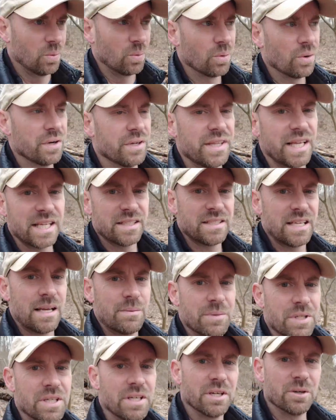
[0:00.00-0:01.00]
We're in that
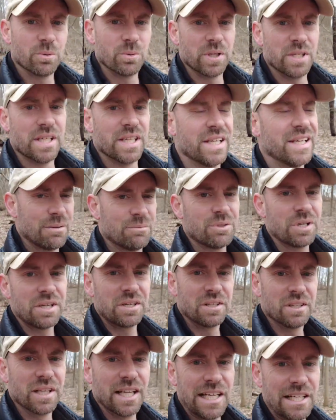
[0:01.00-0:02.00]
time of year when I'm trying
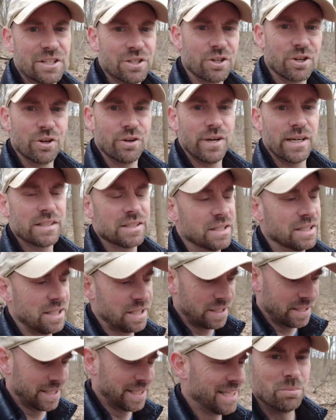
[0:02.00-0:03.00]
to layer
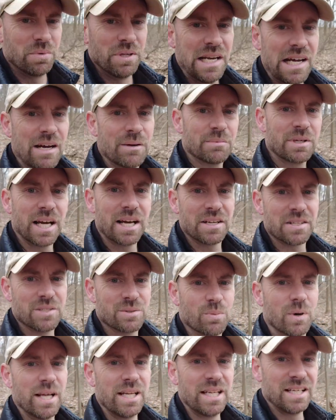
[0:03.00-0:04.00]
correctly, but now I'm kind of
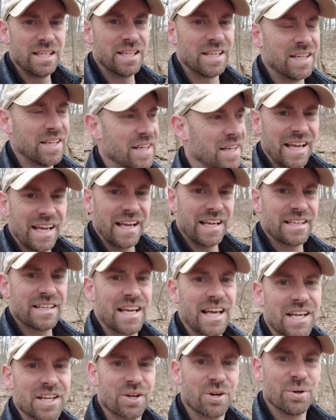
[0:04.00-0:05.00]
sweaty and
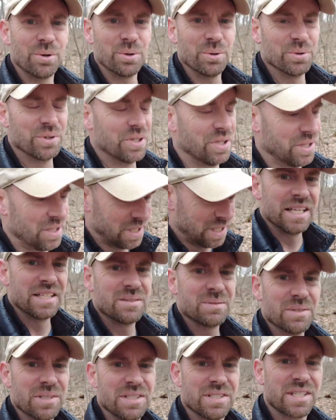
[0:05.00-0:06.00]
kind of cold.
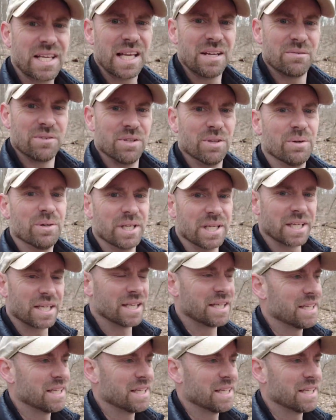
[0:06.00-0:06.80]
It's really just kind of annoying.